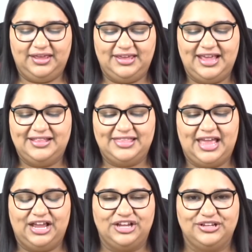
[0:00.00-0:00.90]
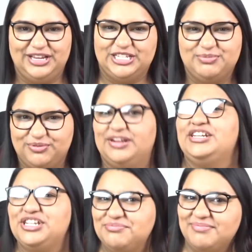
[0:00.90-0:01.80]
get that
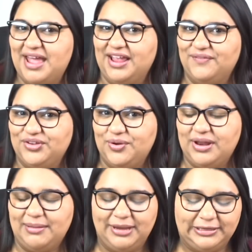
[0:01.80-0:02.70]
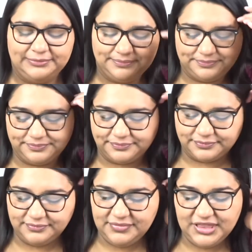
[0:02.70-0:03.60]
inspiration back, if you know what I mean.
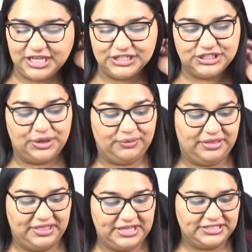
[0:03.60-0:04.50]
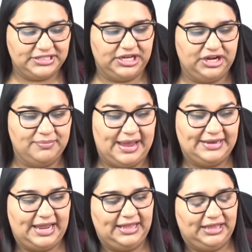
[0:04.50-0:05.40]
So this year, my
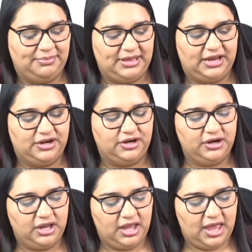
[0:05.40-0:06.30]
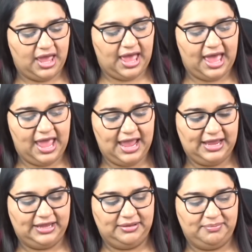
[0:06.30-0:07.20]
daily planner,
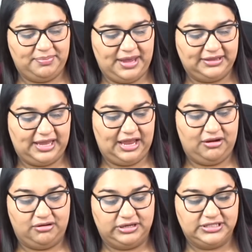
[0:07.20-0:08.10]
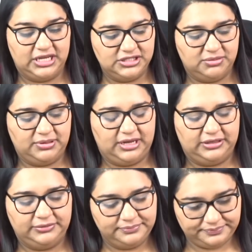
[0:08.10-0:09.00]
I picked a horizontal
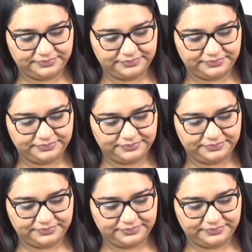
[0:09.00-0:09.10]
planner,